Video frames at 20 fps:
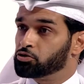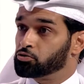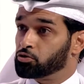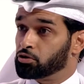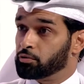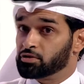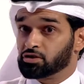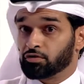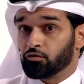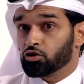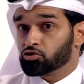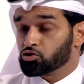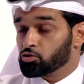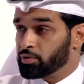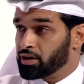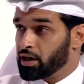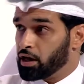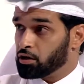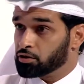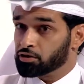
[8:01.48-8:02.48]
tournaments have also
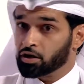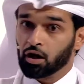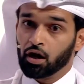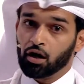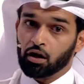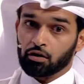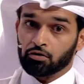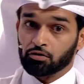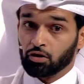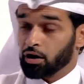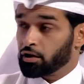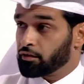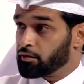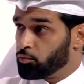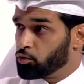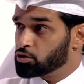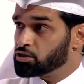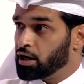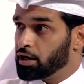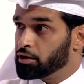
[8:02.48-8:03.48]
been held not in the
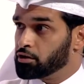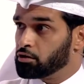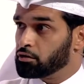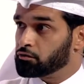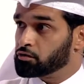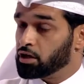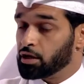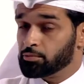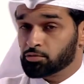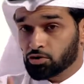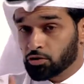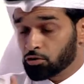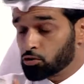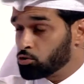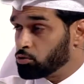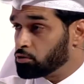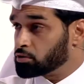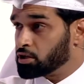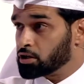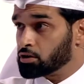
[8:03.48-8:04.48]
most ideal of times. So the
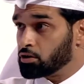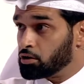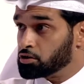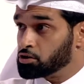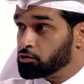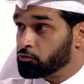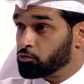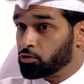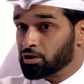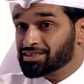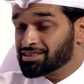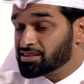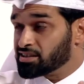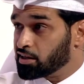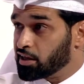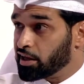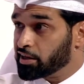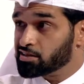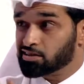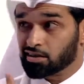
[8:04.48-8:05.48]
cooling technology for us is a
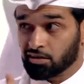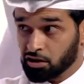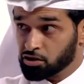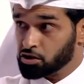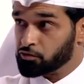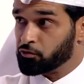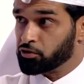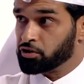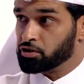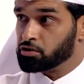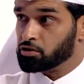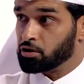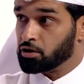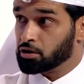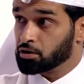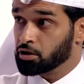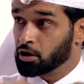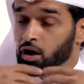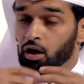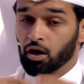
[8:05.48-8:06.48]
legacy not just for
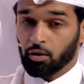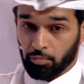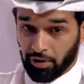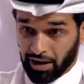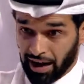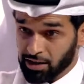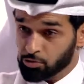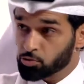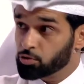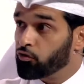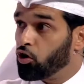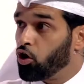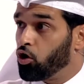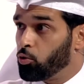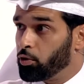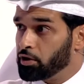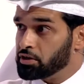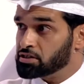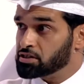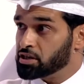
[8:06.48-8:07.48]
Qatar, but as we've
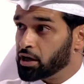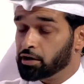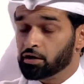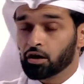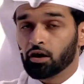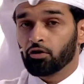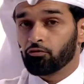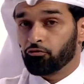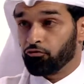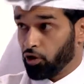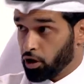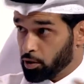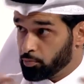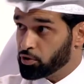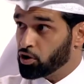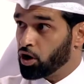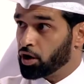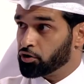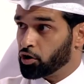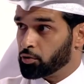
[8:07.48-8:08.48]
always said, far
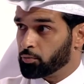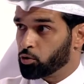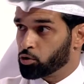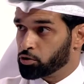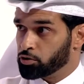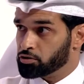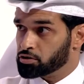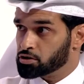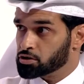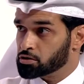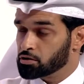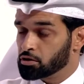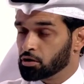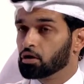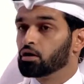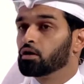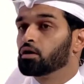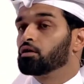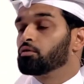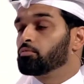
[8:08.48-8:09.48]
beyond our borders.
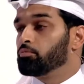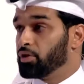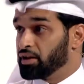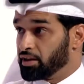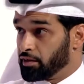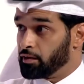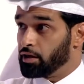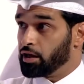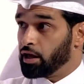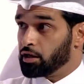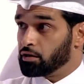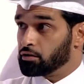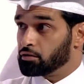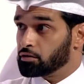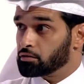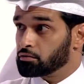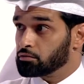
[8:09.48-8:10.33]
But in the end,